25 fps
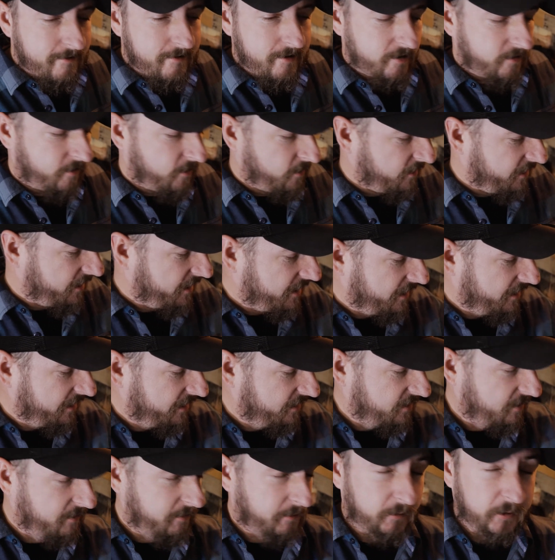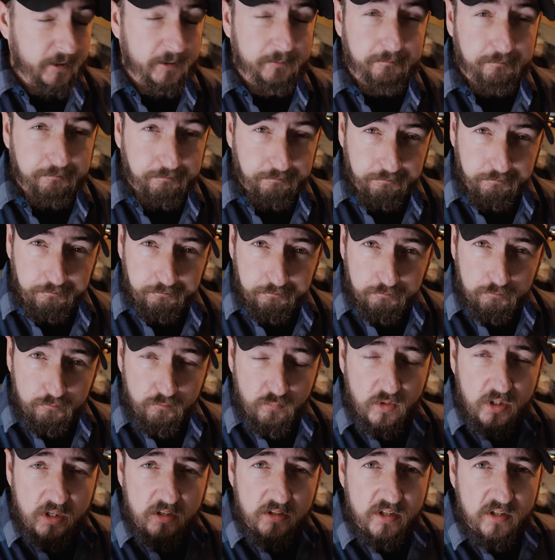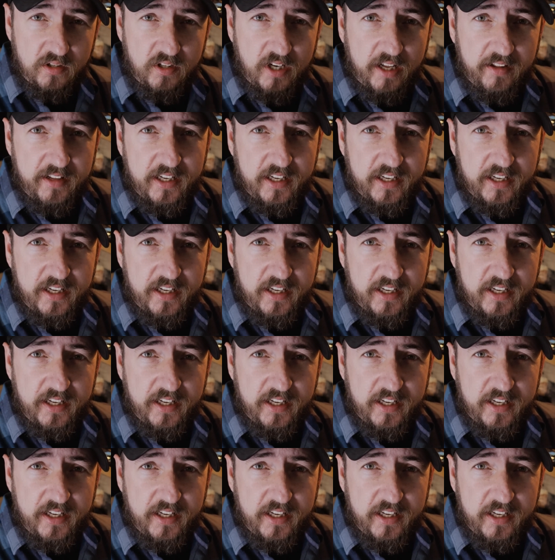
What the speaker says: yeah, that's good. So now